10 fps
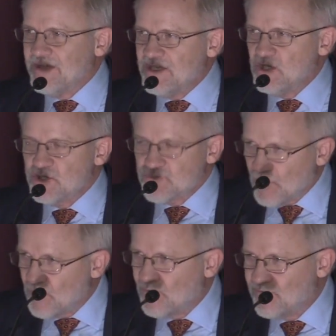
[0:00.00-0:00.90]
in
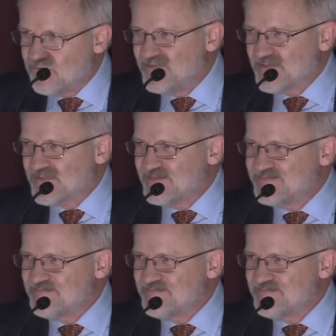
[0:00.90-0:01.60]
droves.